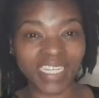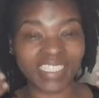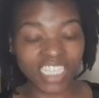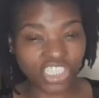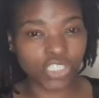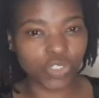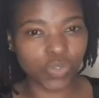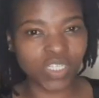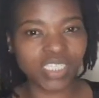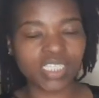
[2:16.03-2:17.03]
attention to
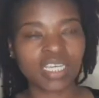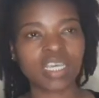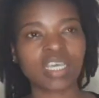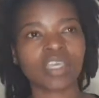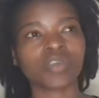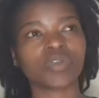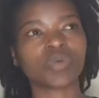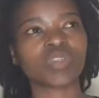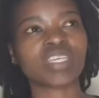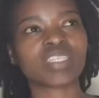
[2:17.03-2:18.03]
it.
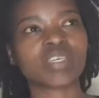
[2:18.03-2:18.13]
There's